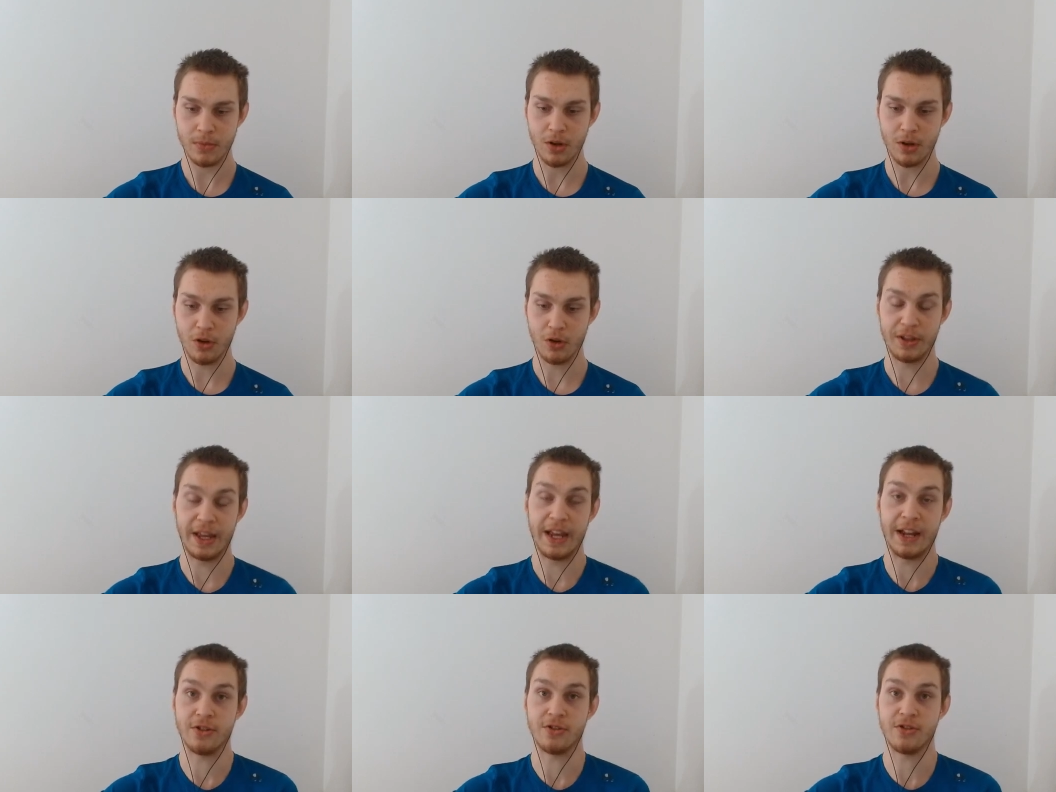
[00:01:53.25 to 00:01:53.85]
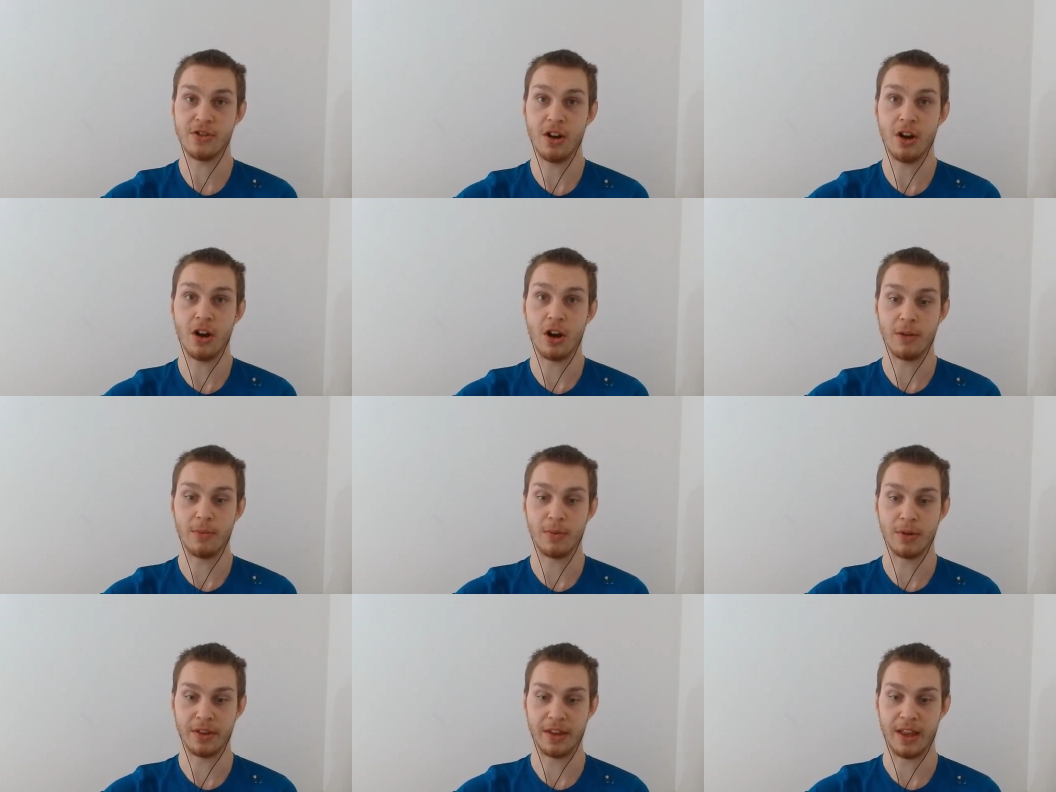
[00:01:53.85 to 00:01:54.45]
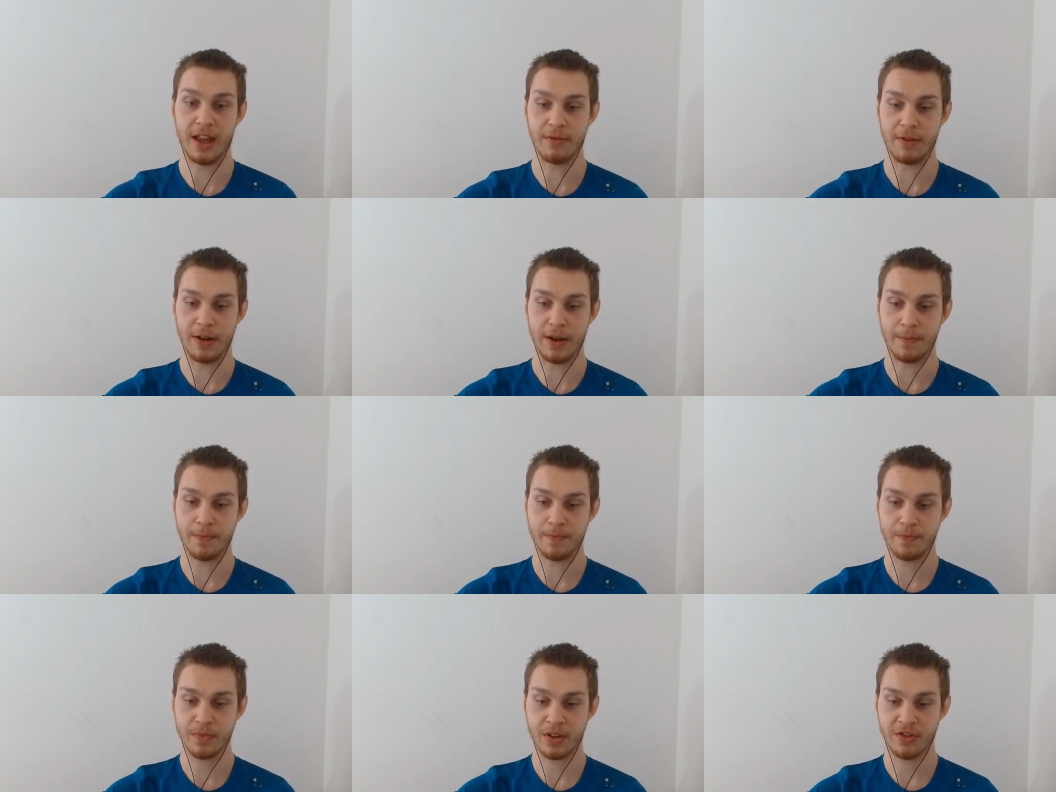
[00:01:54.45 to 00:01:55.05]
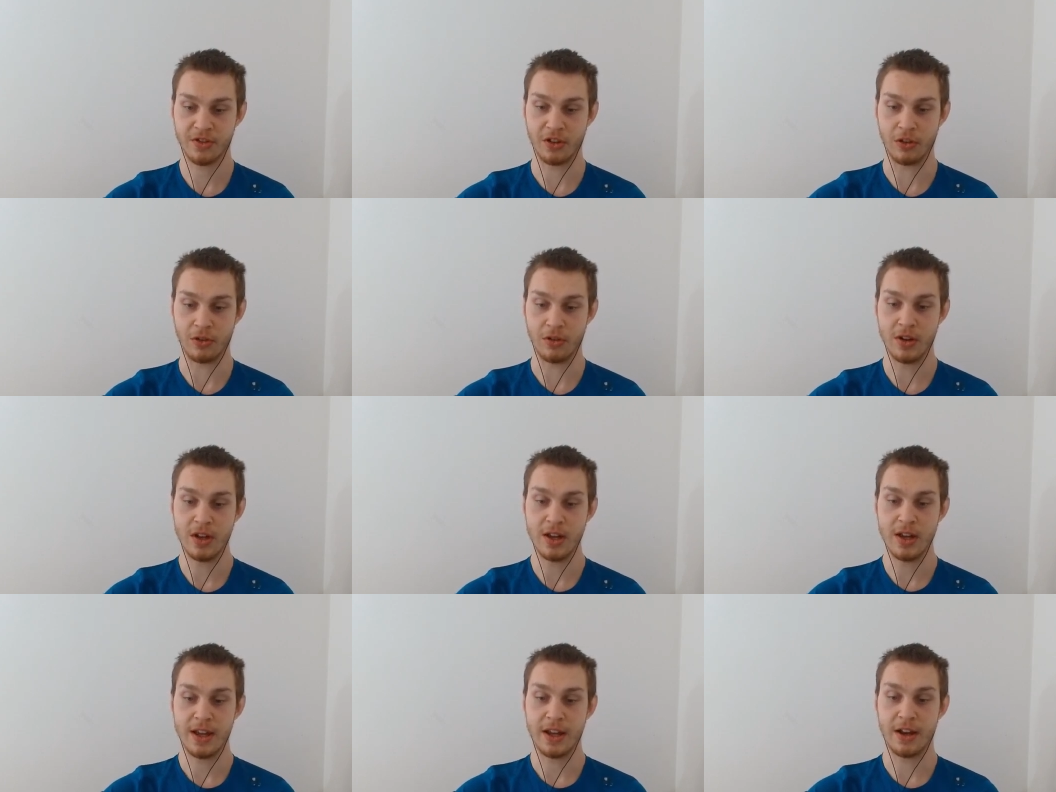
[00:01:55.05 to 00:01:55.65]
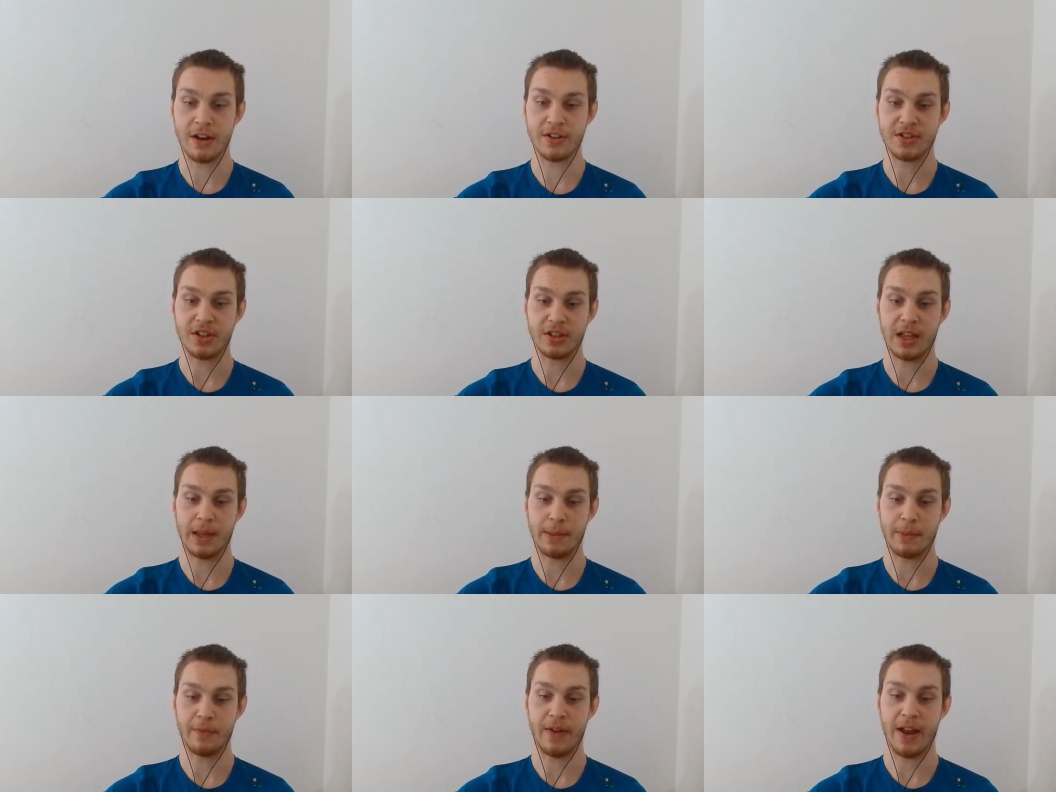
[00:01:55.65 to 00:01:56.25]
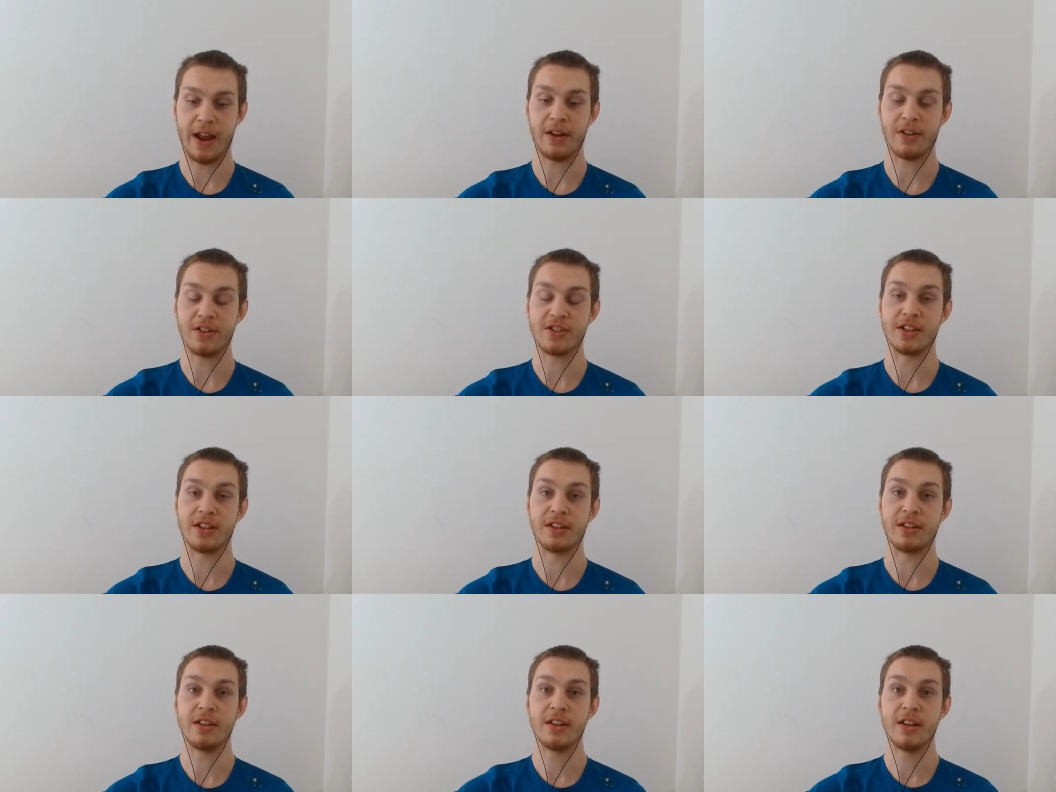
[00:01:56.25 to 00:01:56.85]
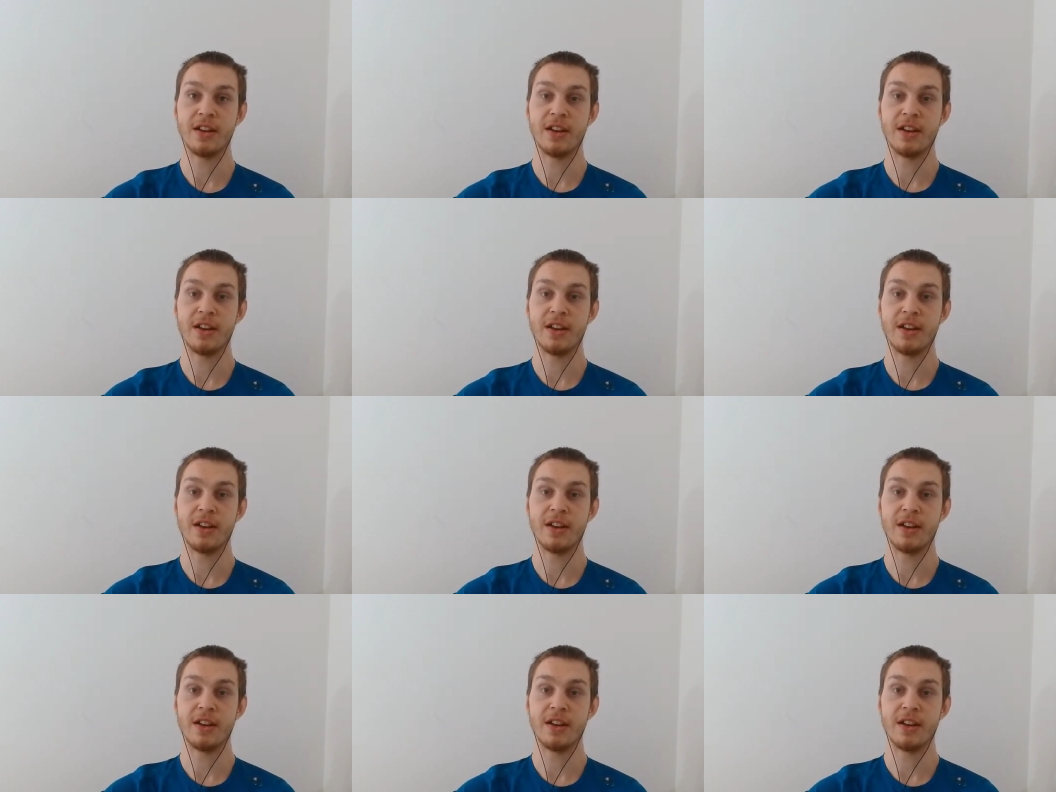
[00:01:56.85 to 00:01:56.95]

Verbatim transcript: Or the angels are, I'll put it that way. So here's a clip of Anderson